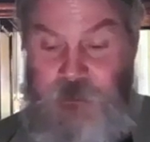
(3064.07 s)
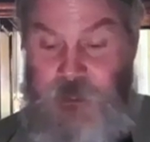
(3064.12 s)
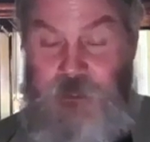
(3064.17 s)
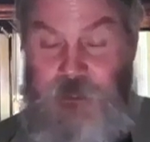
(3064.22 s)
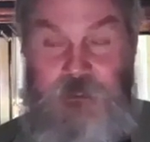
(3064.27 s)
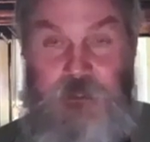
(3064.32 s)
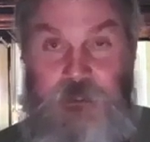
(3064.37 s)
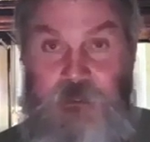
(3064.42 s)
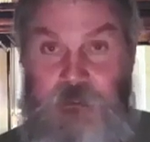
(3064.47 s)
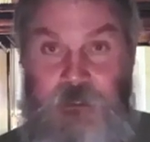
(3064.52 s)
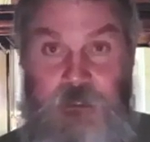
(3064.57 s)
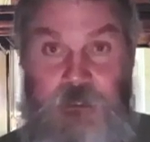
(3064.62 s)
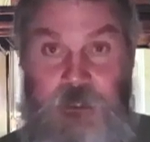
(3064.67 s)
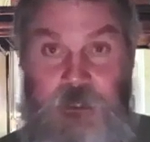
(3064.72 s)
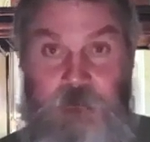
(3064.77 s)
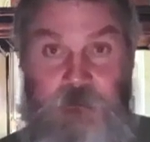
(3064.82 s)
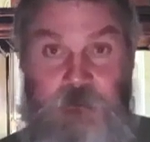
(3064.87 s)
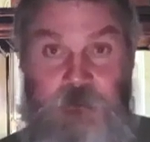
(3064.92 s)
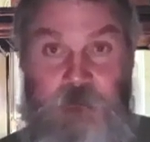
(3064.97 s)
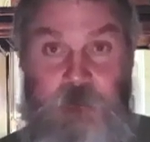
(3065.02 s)
I'm
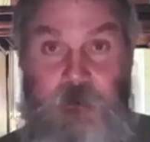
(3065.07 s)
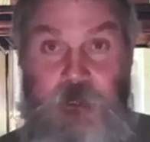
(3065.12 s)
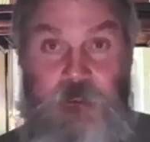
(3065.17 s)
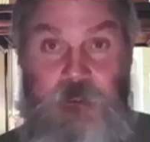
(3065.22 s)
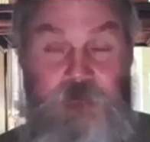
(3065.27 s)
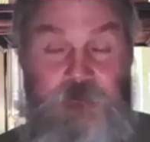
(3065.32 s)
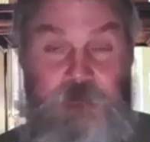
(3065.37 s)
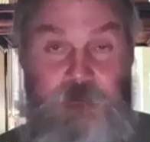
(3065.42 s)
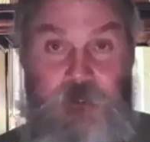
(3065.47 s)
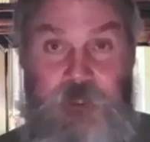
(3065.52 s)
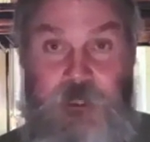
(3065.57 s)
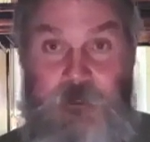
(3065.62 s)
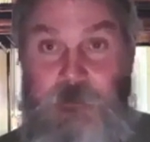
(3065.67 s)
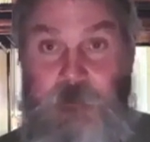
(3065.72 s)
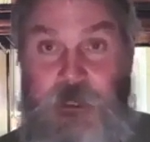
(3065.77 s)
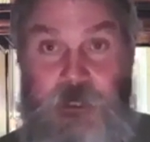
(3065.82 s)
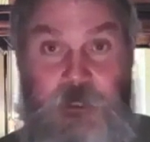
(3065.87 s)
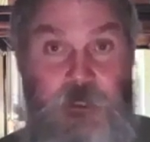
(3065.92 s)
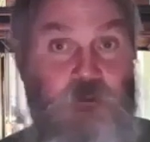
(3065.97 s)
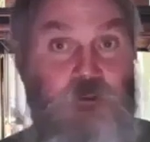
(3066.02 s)
not getting any
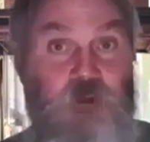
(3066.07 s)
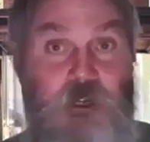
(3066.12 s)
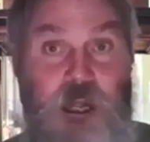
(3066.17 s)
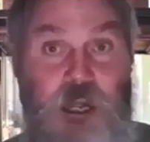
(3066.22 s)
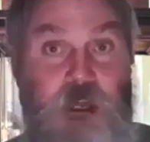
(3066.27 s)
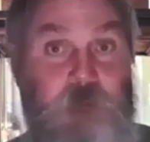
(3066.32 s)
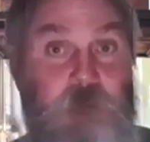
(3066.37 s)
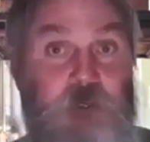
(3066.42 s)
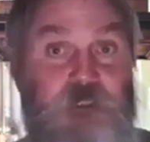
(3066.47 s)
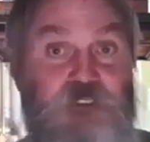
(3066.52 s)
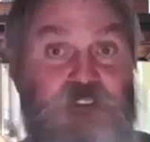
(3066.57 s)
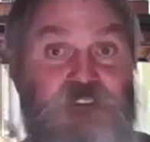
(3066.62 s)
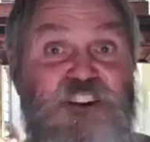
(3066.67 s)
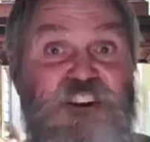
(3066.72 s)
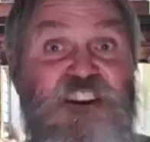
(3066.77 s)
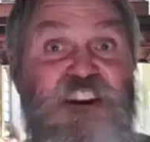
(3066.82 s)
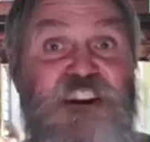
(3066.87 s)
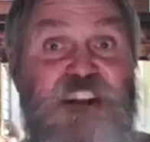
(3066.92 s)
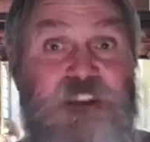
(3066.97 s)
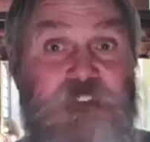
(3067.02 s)
response from anybody. No
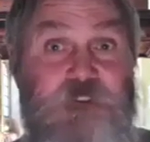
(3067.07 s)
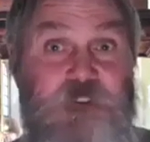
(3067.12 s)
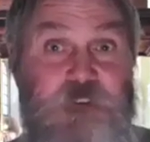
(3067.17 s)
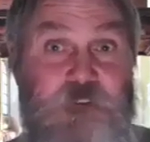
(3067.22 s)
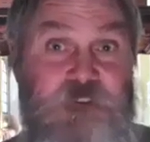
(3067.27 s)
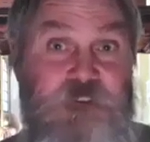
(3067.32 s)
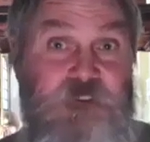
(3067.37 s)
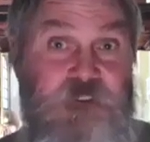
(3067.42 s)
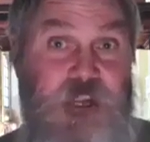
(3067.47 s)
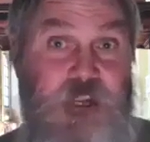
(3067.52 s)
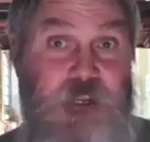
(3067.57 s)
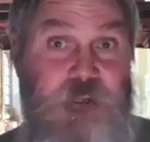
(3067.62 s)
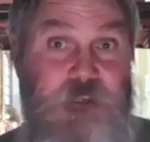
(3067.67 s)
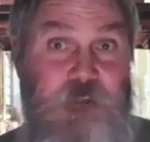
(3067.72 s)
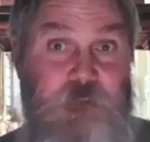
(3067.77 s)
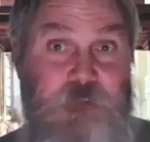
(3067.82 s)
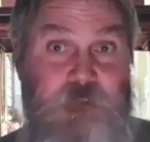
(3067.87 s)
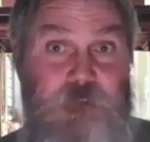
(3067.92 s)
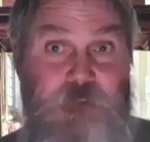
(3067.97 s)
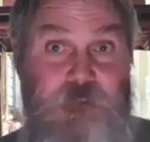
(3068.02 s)
comments,
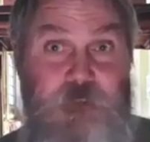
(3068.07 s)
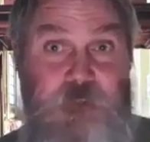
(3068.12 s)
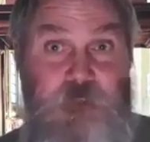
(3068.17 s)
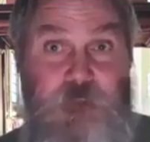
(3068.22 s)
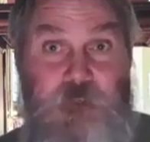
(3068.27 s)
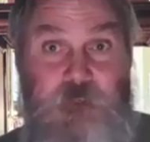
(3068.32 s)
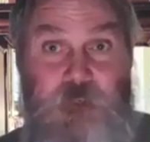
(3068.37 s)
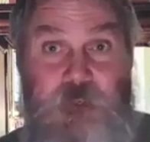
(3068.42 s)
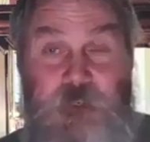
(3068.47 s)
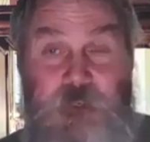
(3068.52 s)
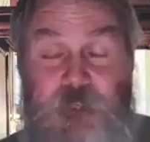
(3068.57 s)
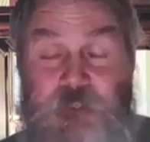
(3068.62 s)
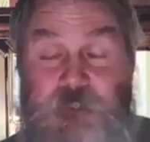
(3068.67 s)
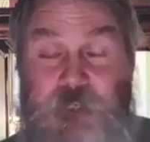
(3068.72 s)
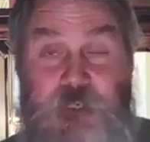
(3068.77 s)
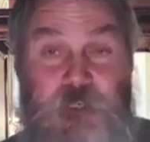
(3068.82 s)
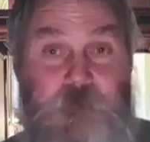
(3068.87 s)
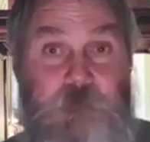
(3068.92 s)
nothing, silence.